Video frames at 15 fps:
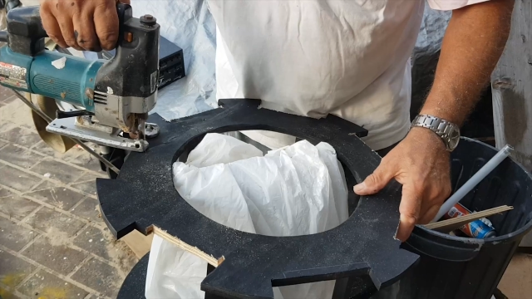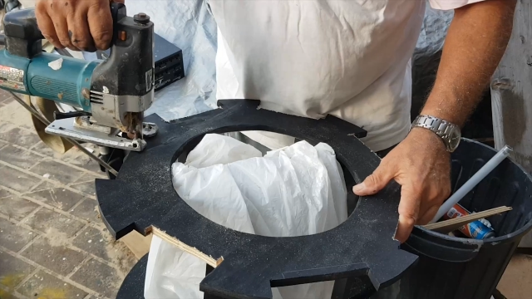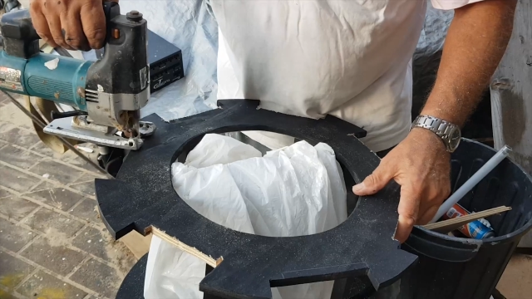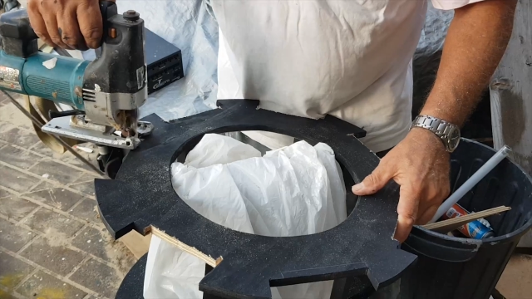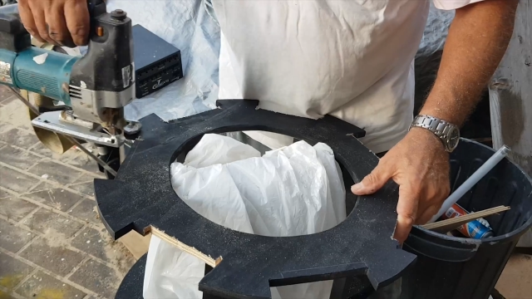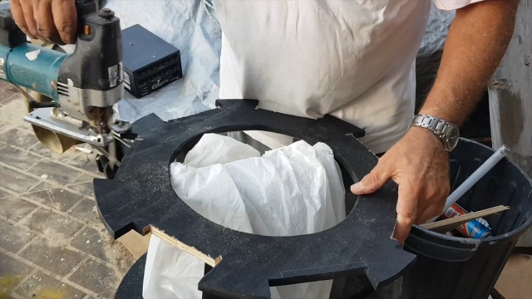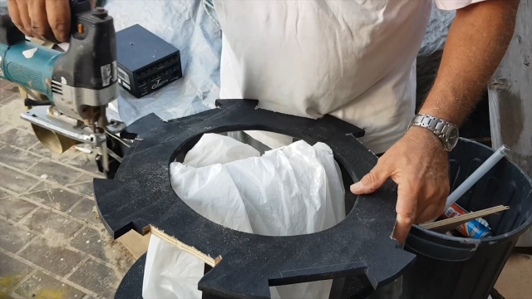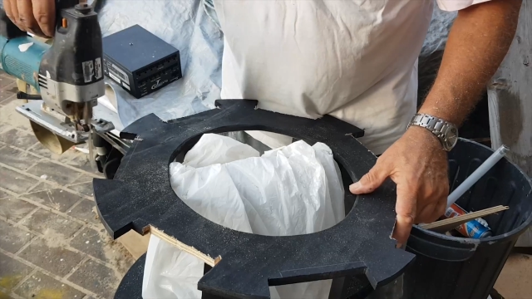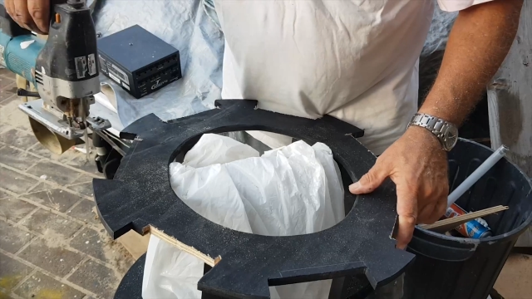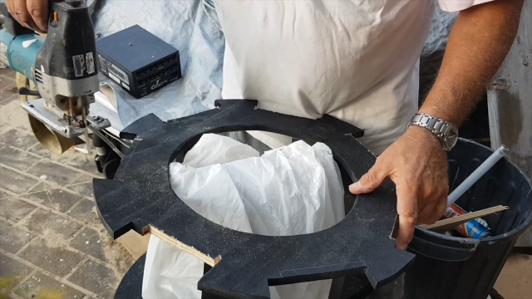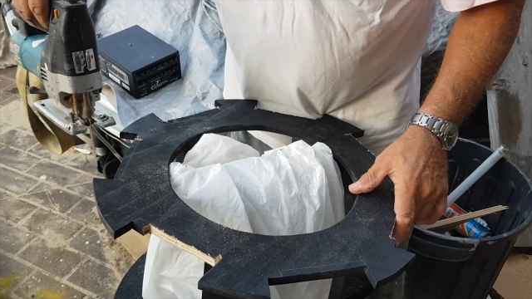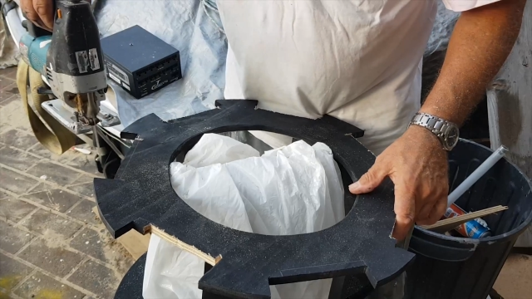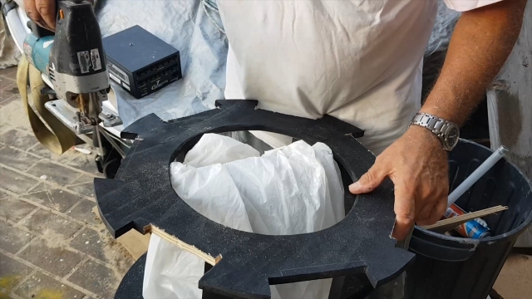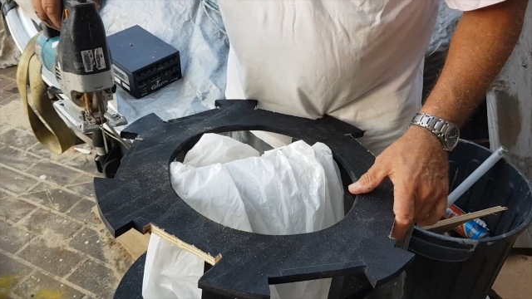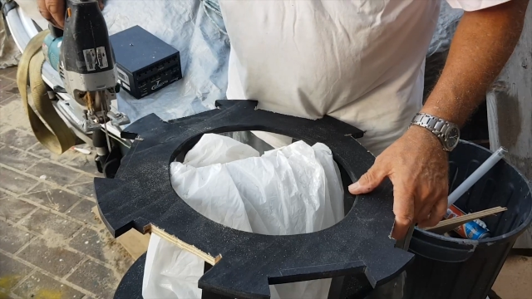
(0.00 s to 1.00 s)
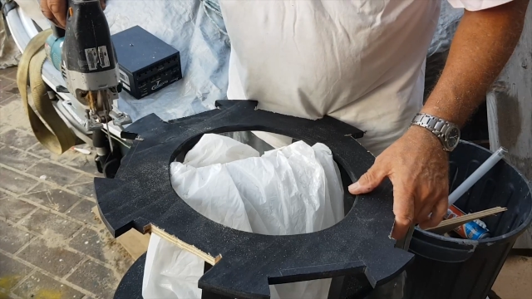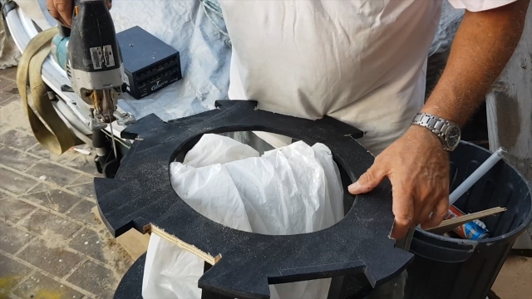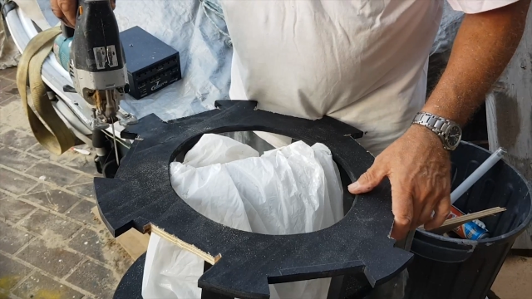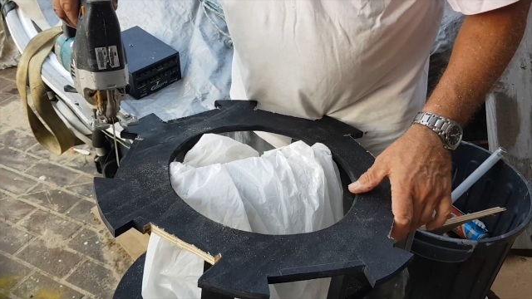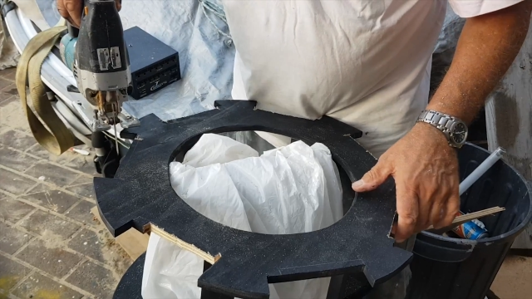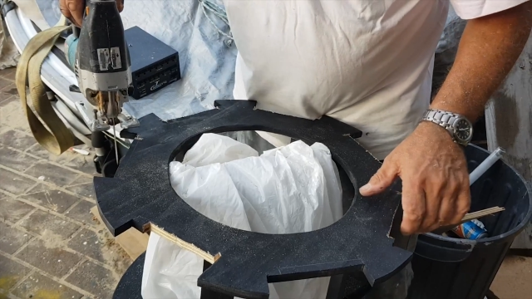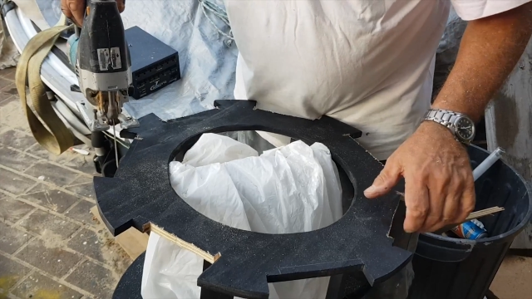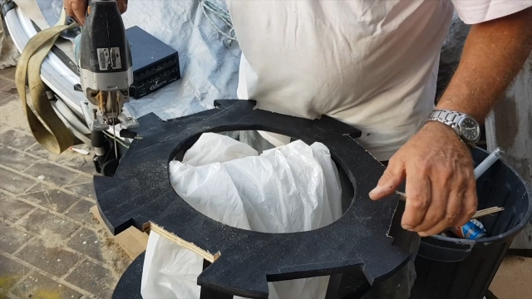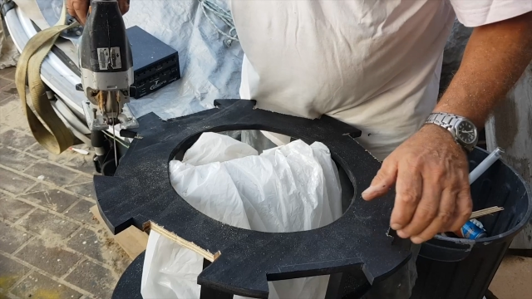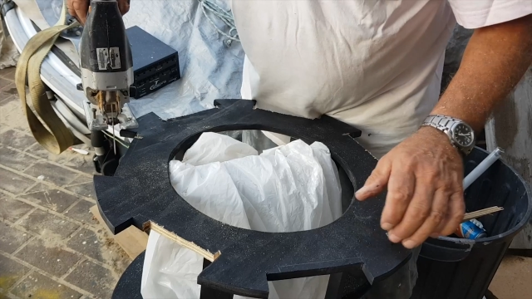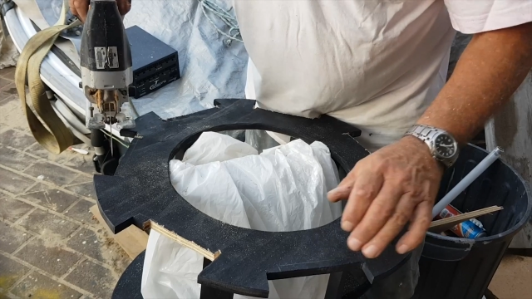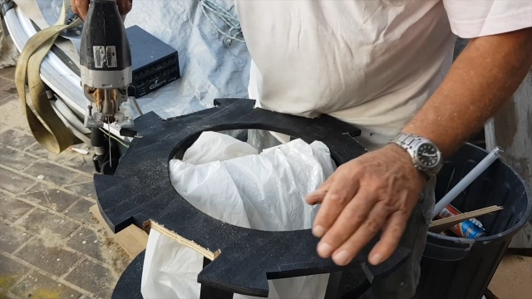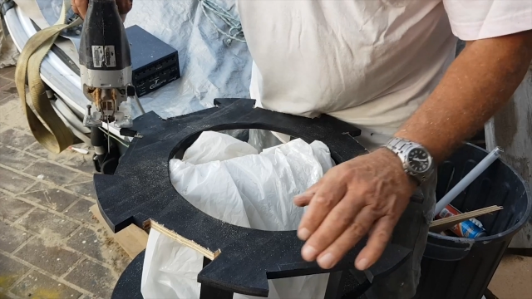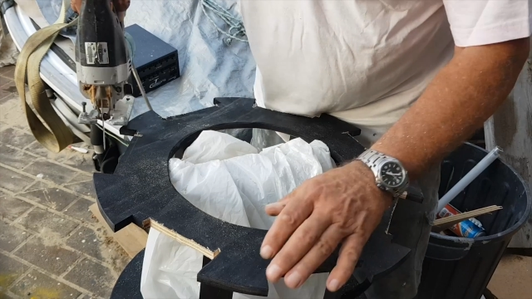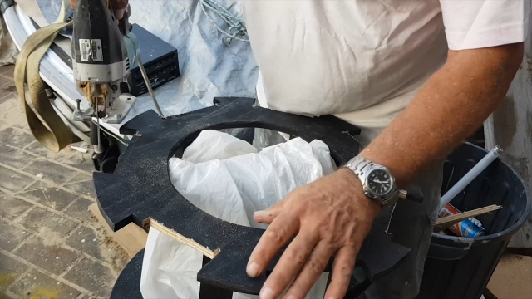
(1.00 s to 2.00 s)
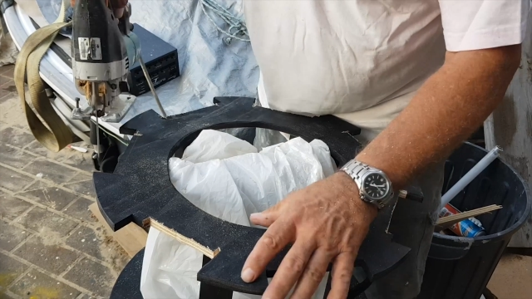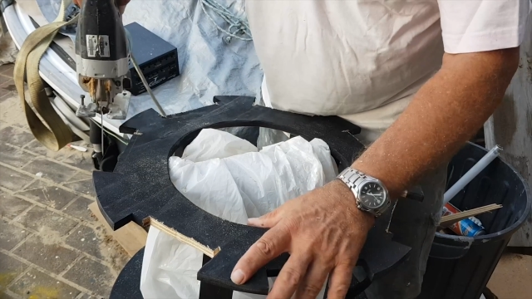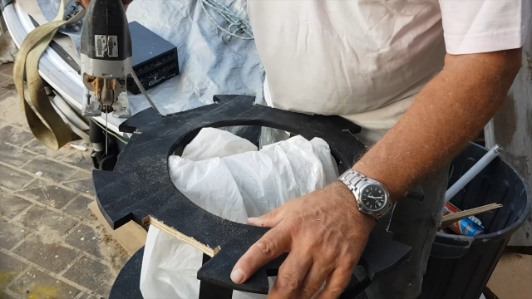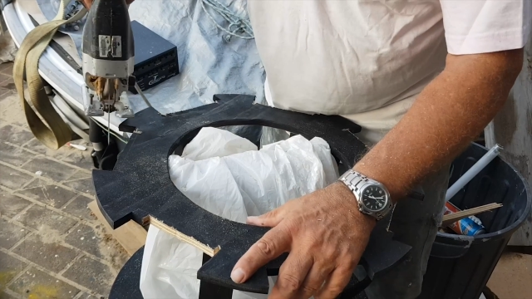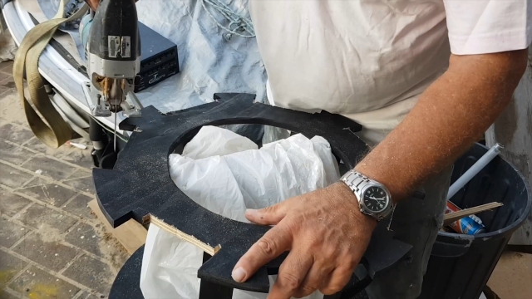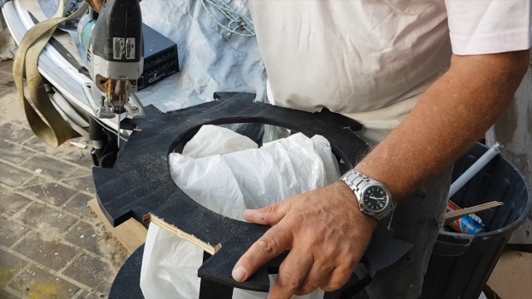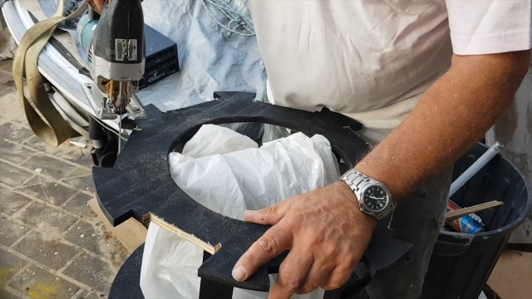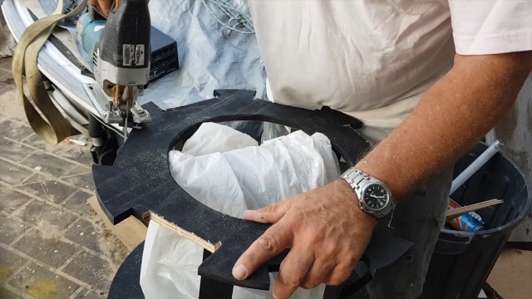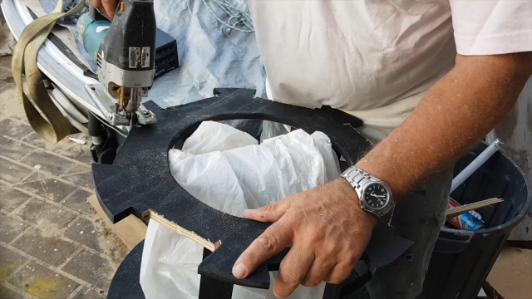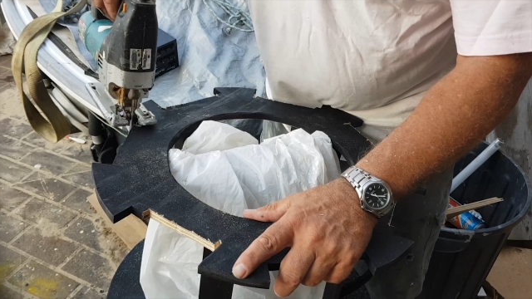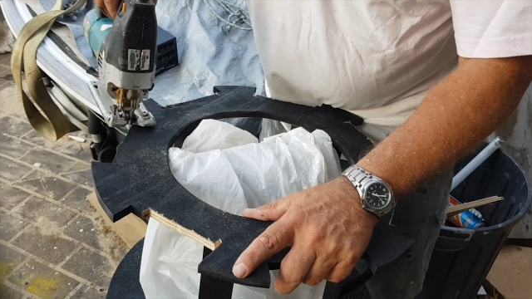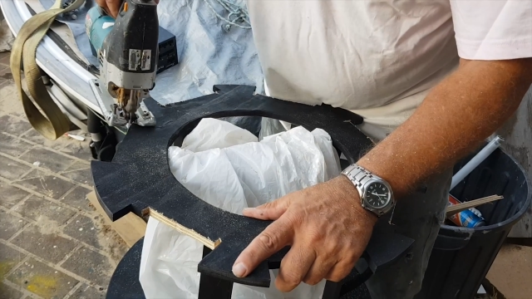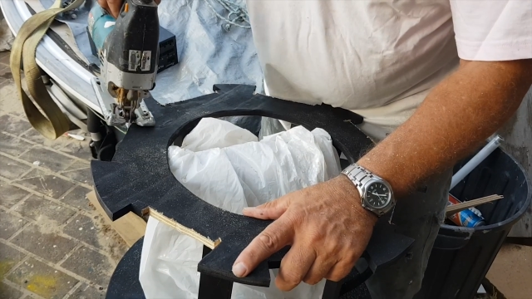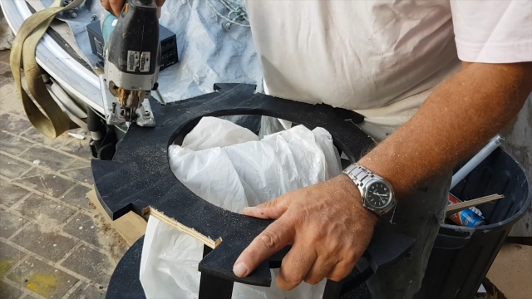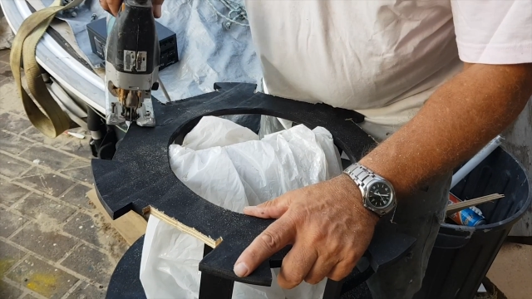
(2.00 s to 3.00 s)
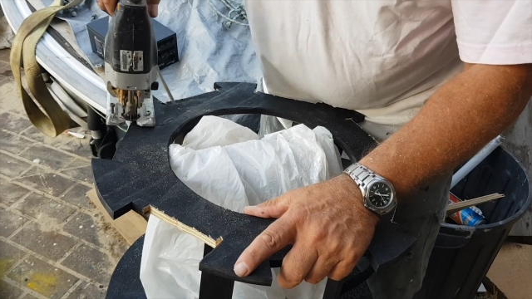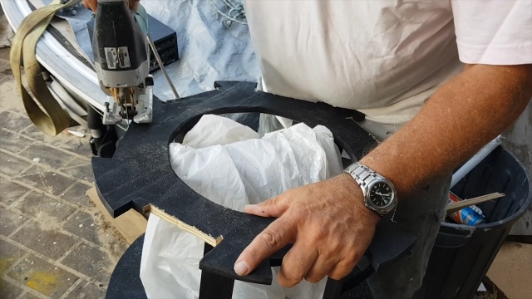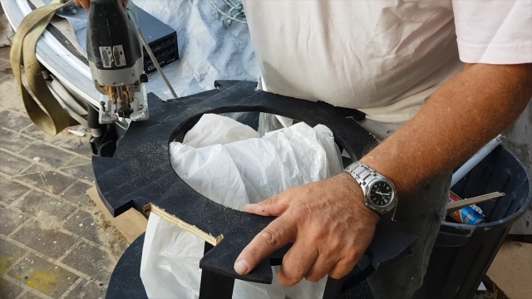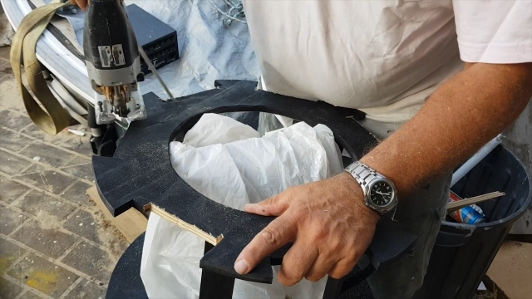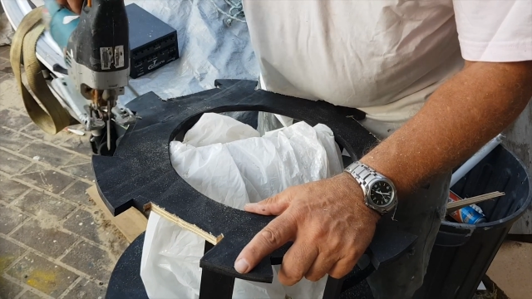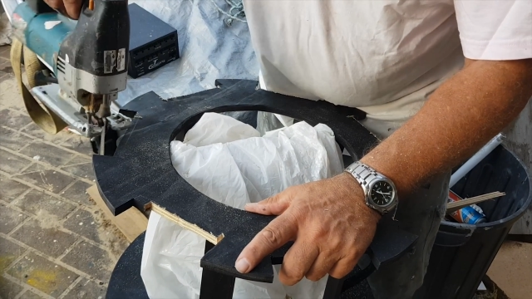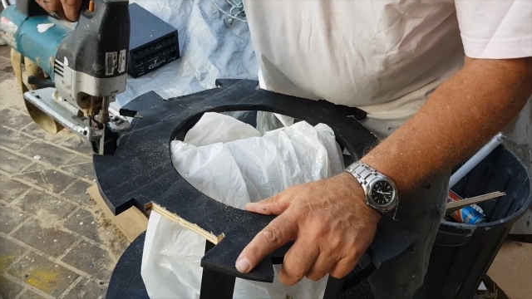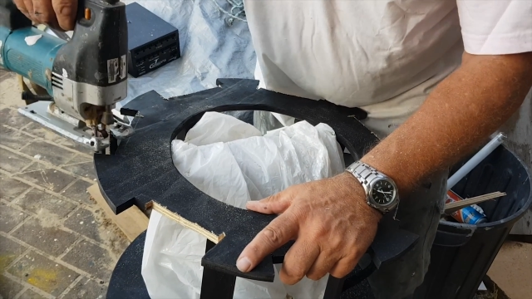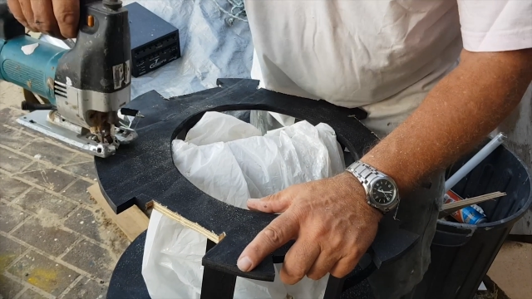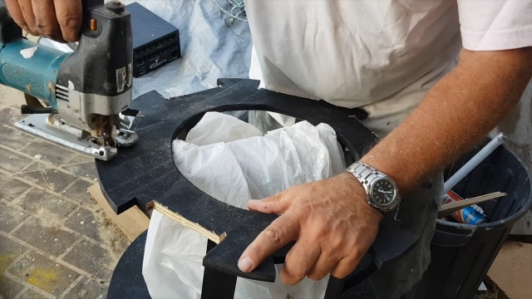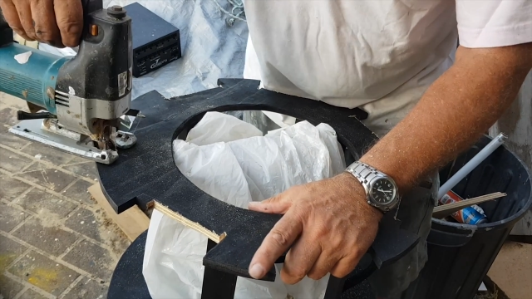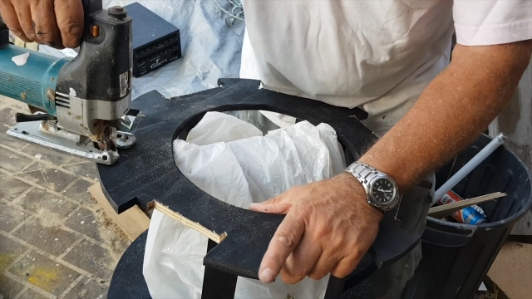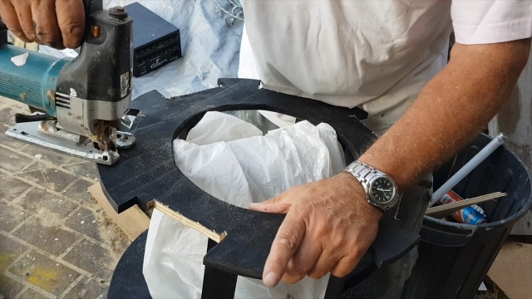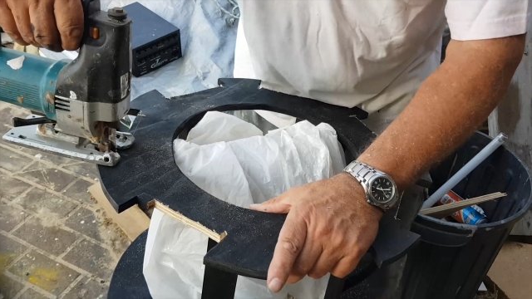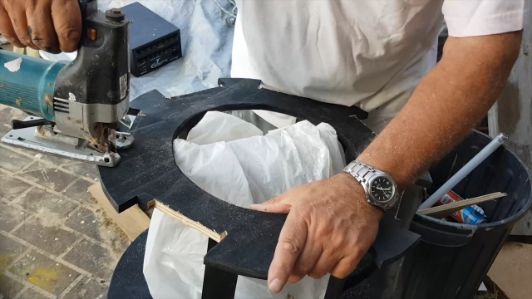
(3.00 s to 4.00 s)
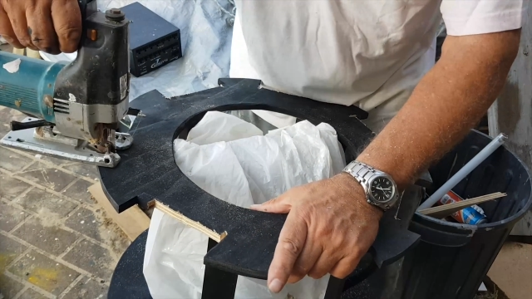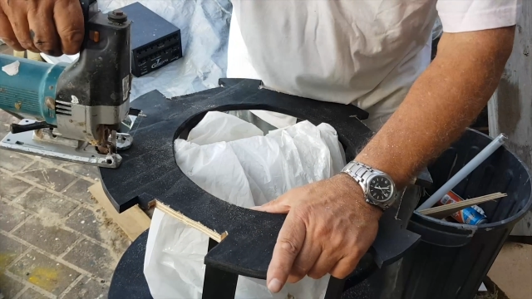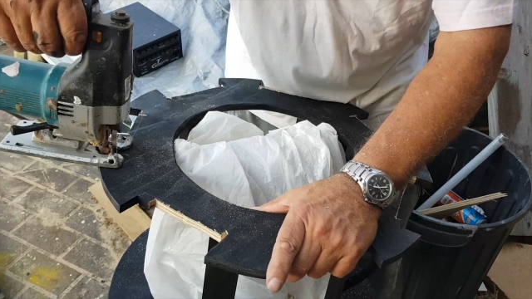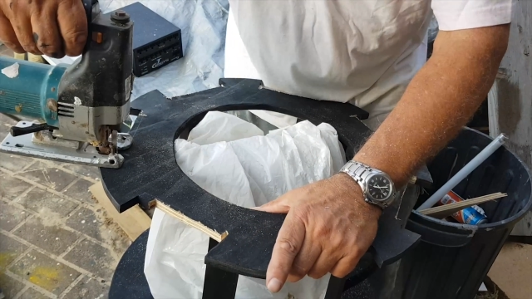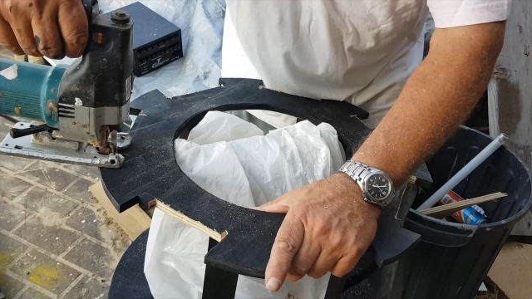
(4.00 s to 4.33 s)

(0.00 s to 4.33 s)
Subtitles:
Nobody's mouth can be seen.